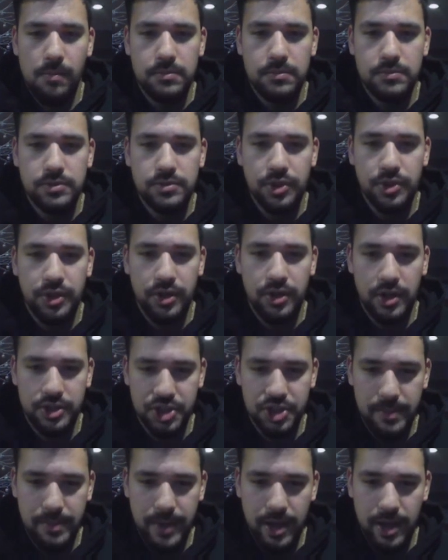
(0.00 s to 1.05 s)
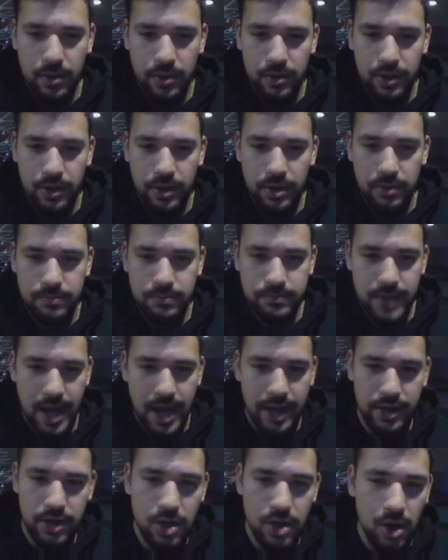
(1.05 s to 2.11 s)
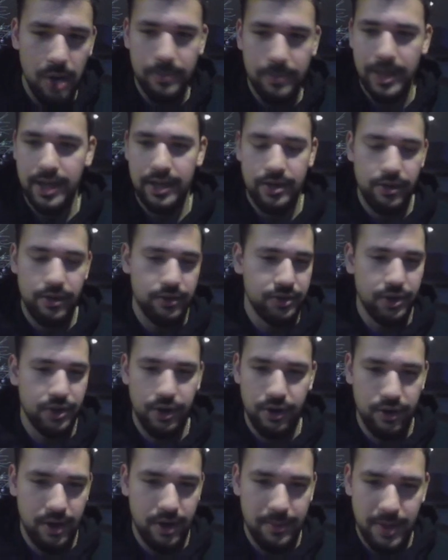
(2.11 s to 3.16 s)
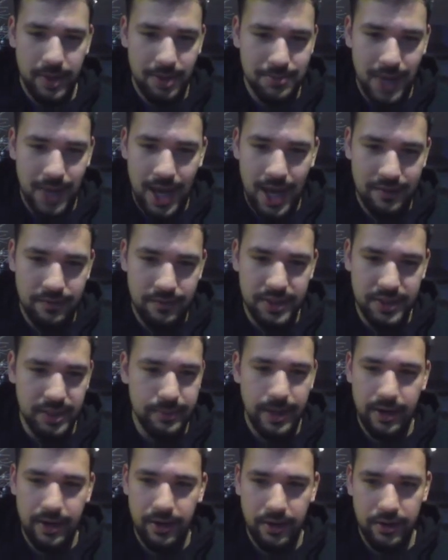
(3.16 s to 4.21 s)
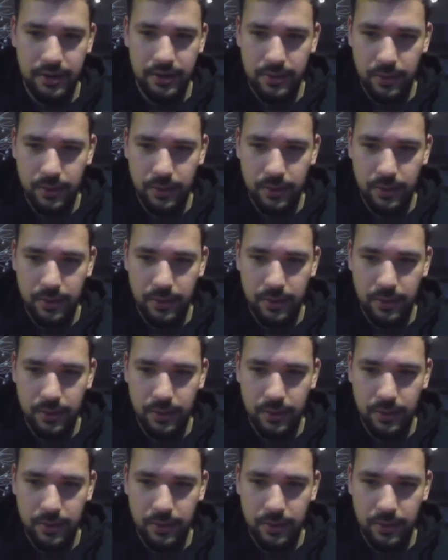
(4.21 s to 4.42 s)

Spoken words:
So here I just get my Ogre. I know I'm getting another turn. I mean, I have D-Barrier.